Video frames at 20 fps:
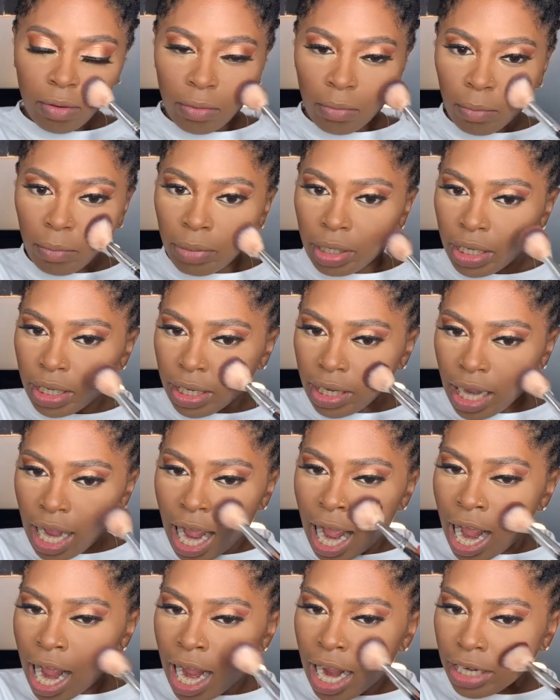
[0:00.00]
But
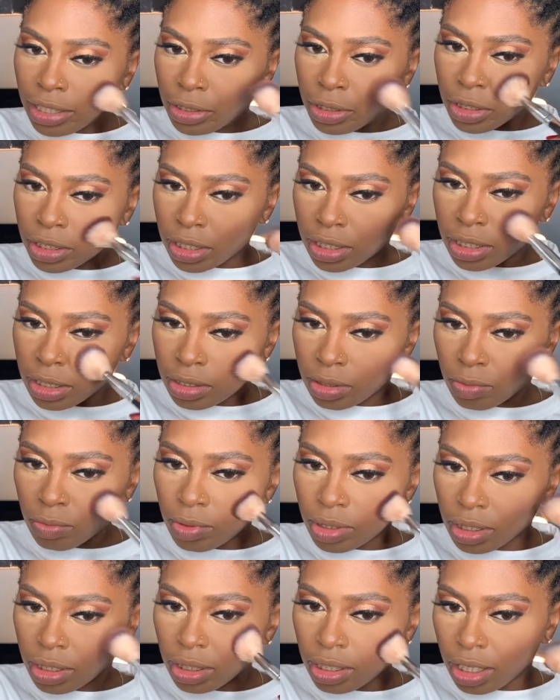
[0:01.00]
I just
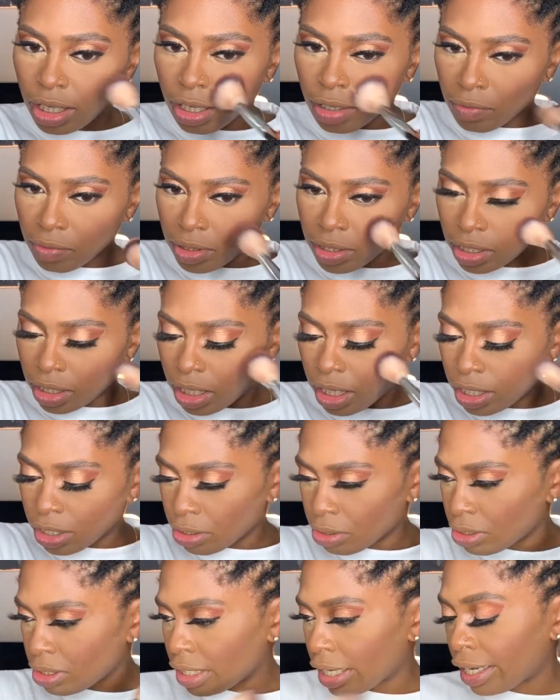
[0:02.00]
would love to
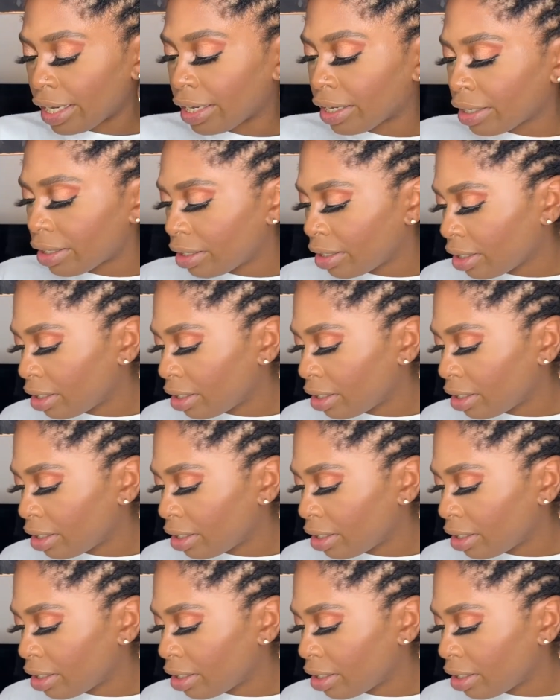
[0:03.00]
understand.